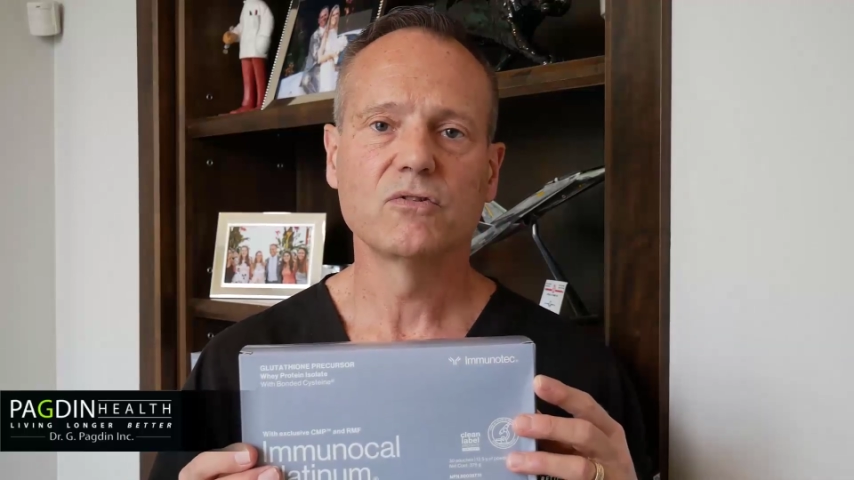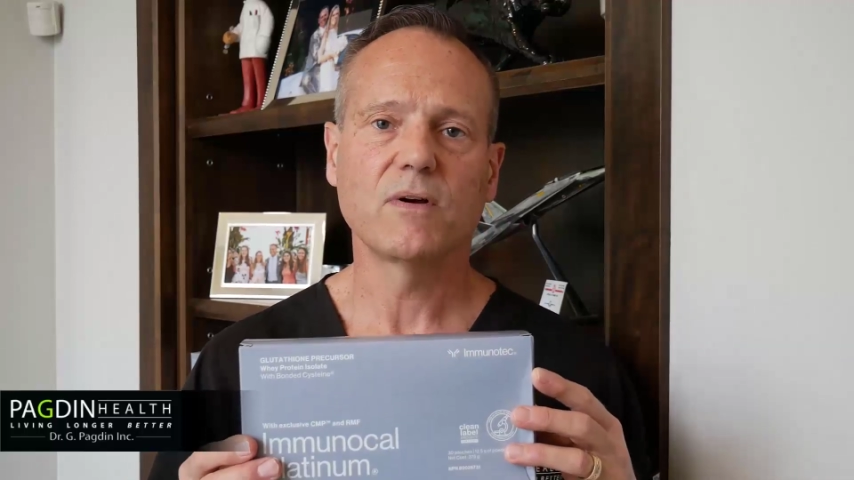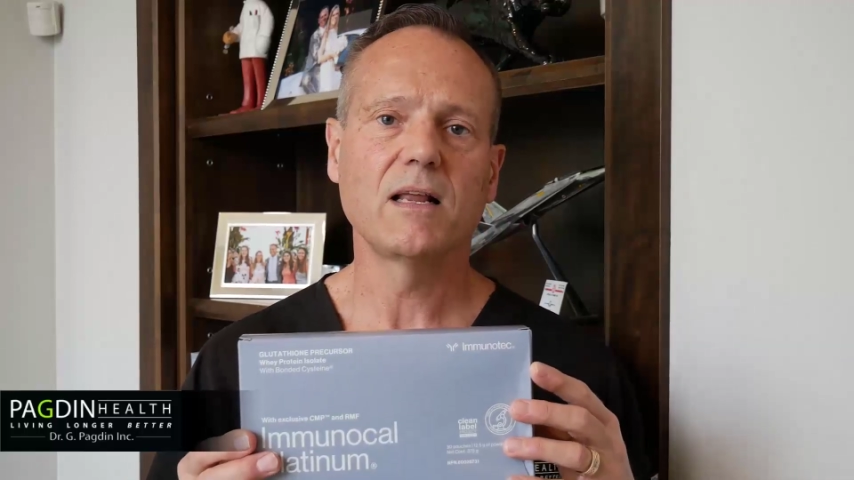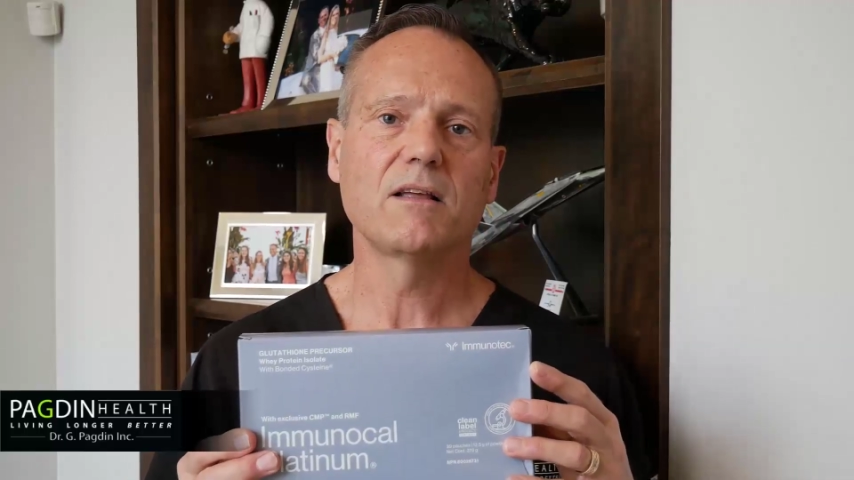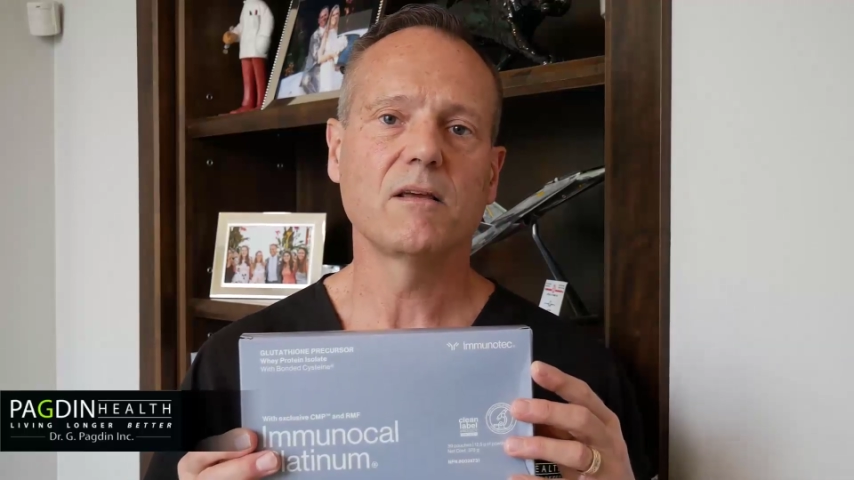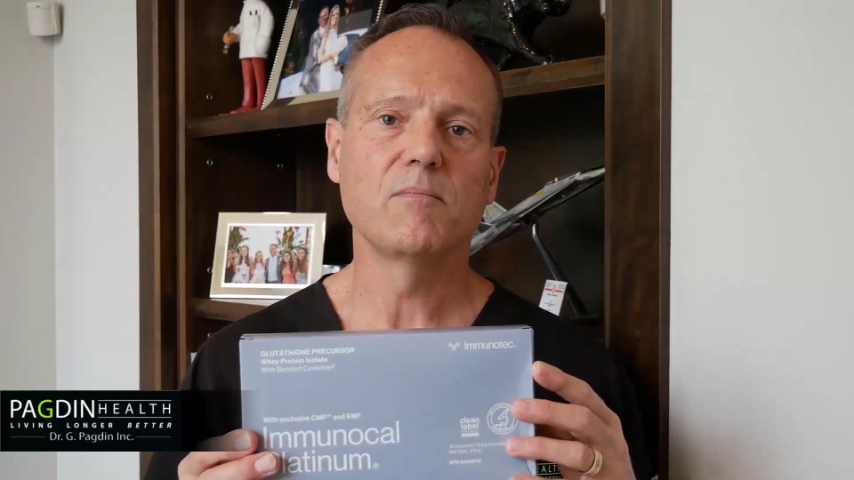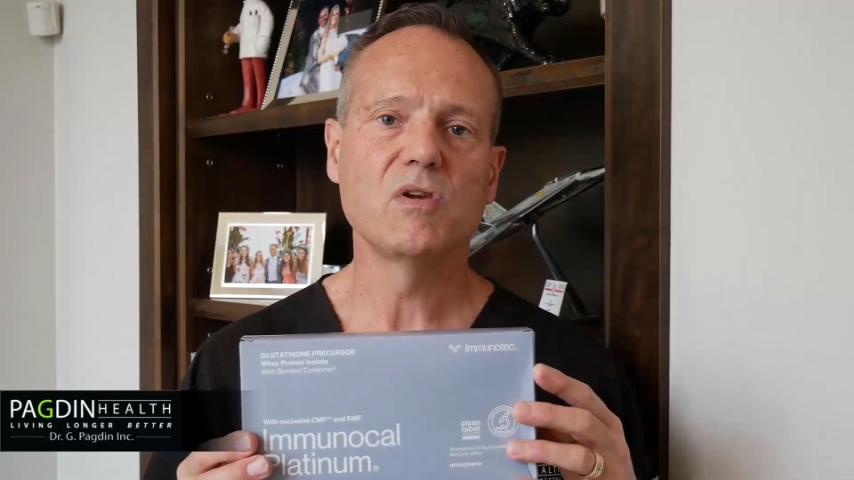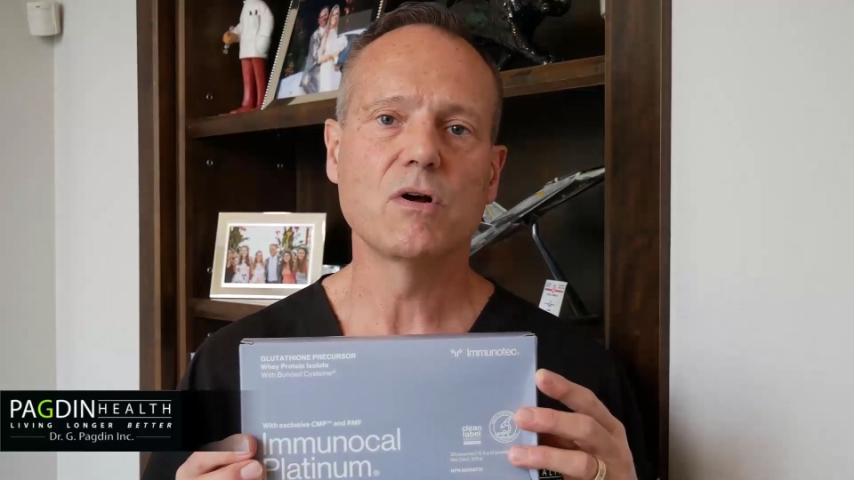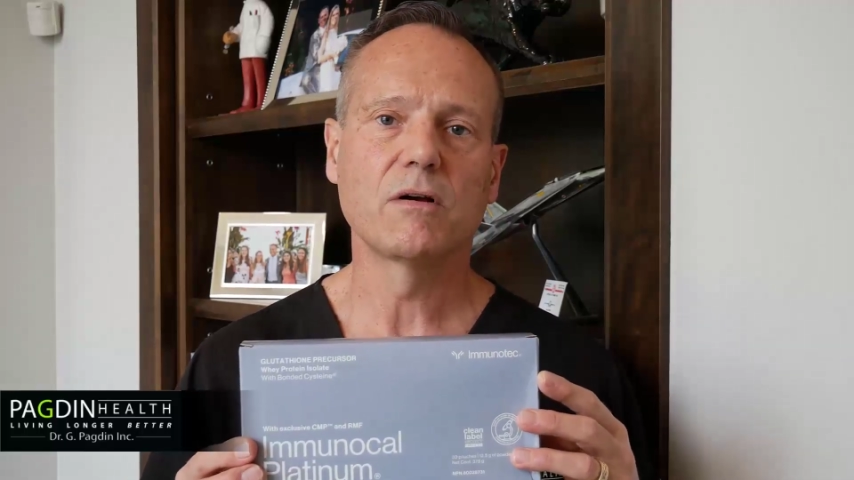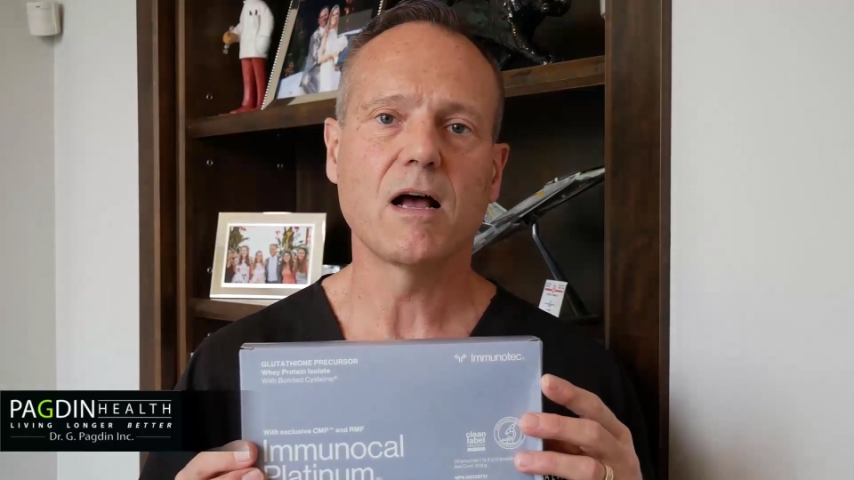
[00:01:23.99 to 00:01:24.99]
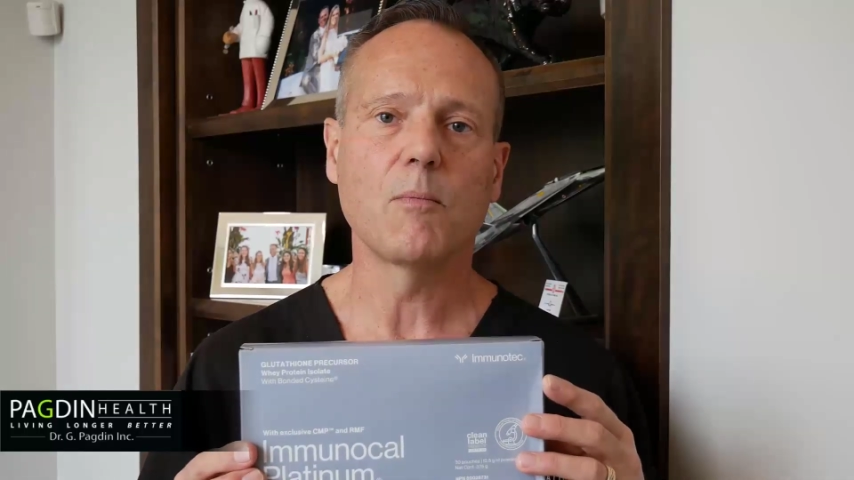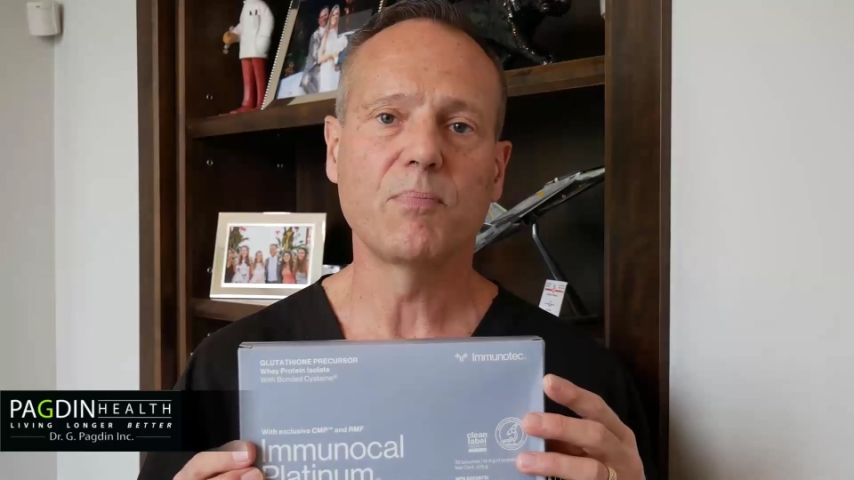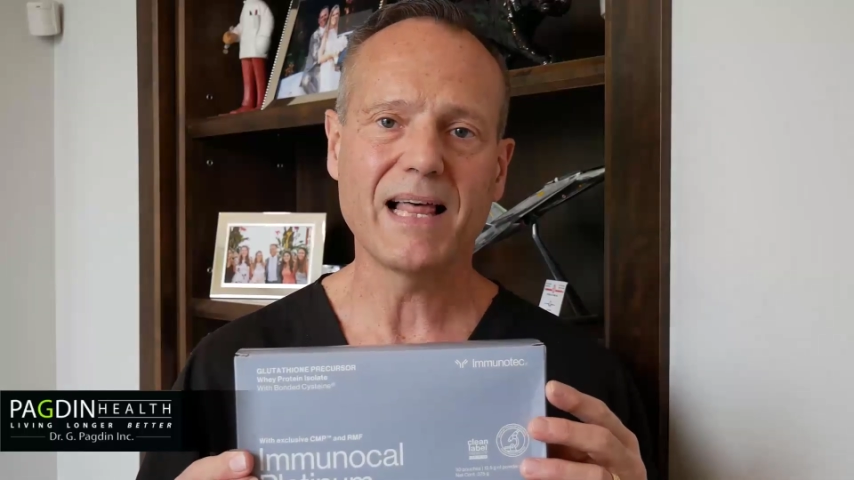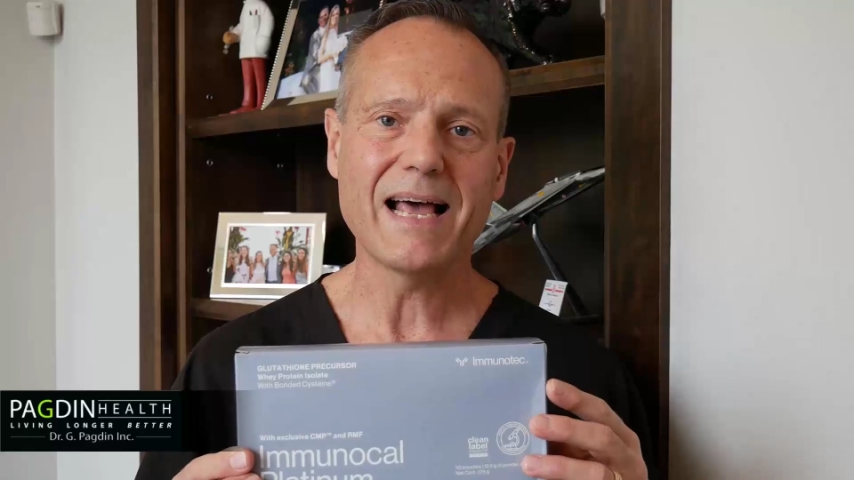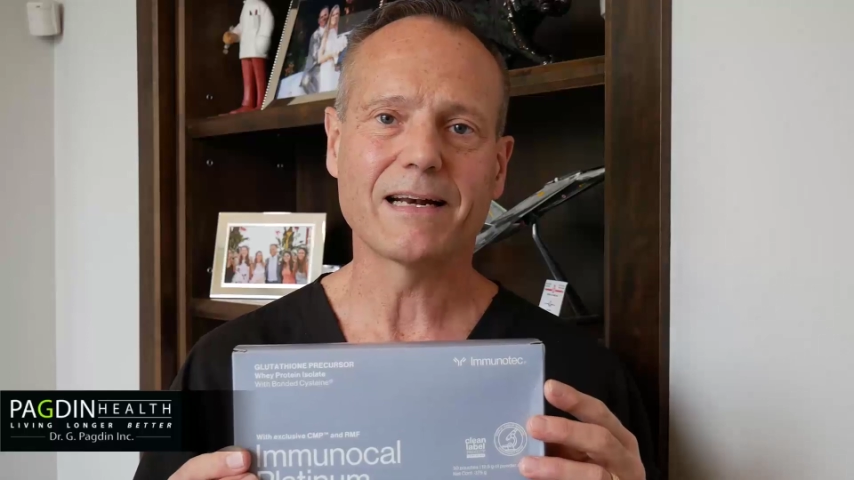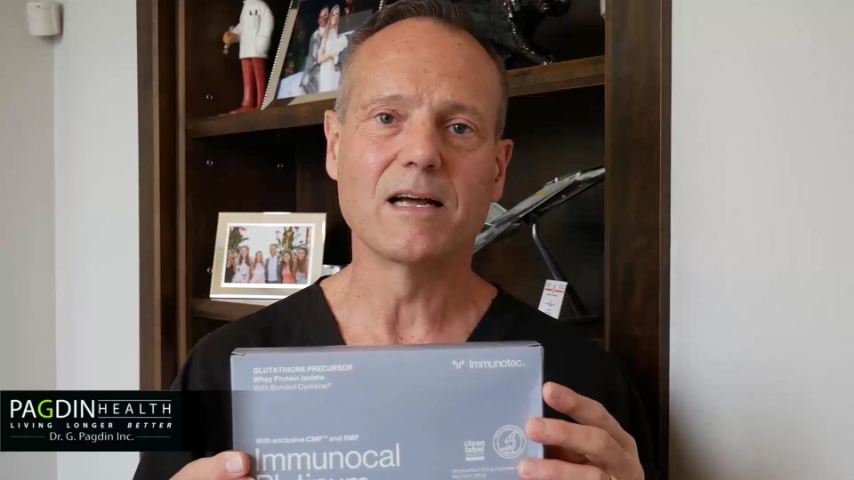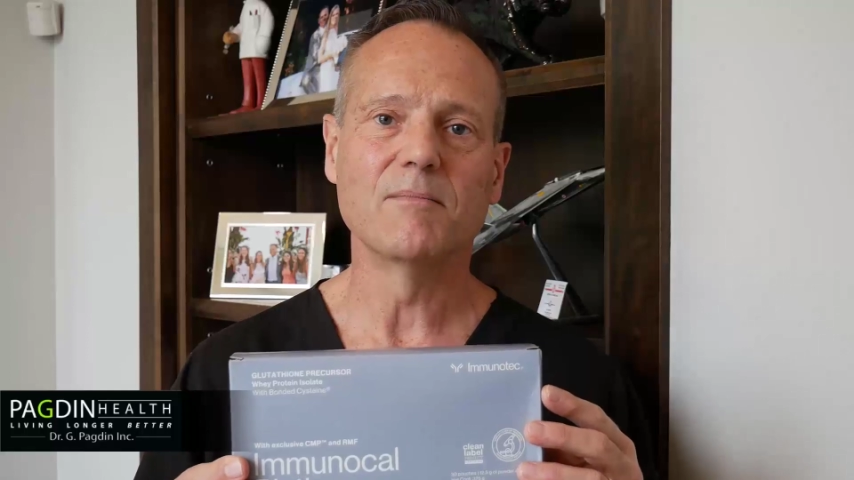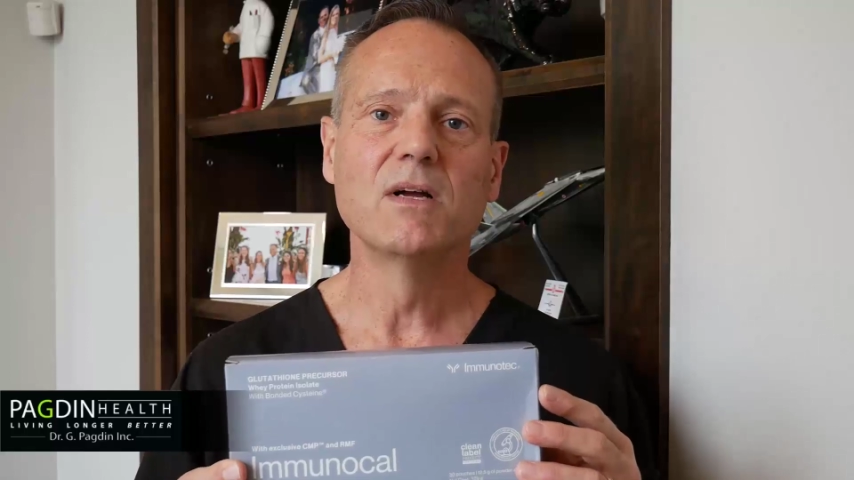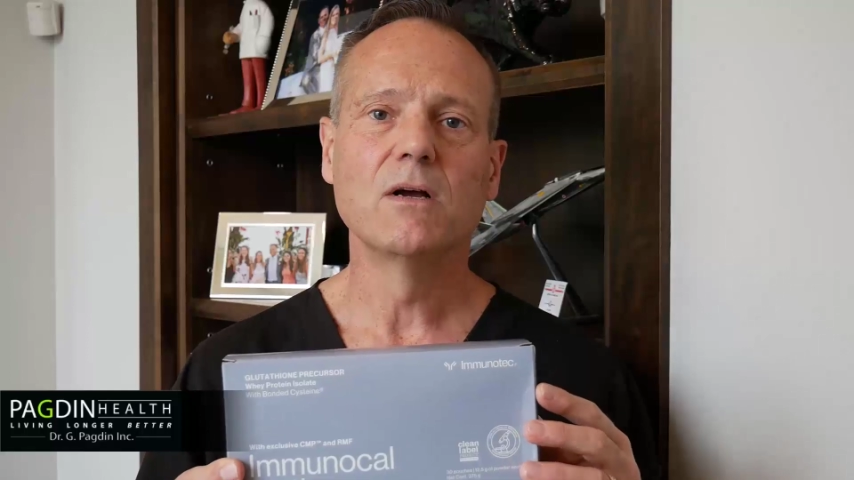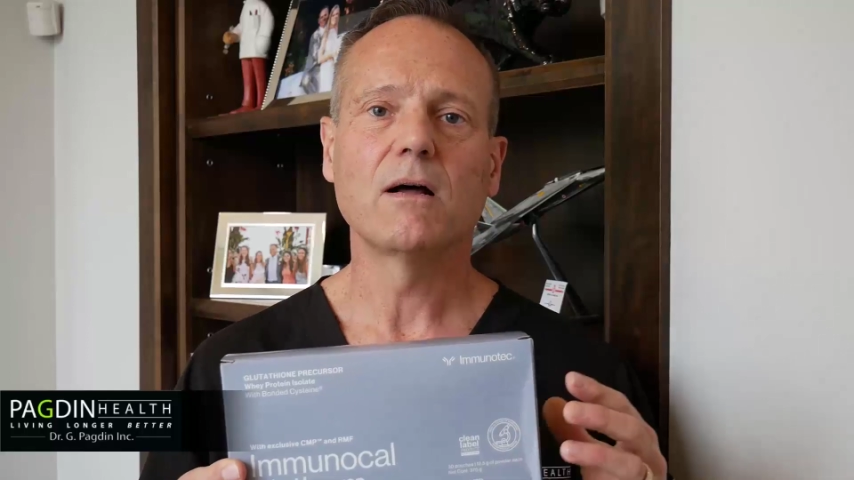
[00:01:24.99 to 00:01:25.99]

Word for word: So I like the Immunocal Platinum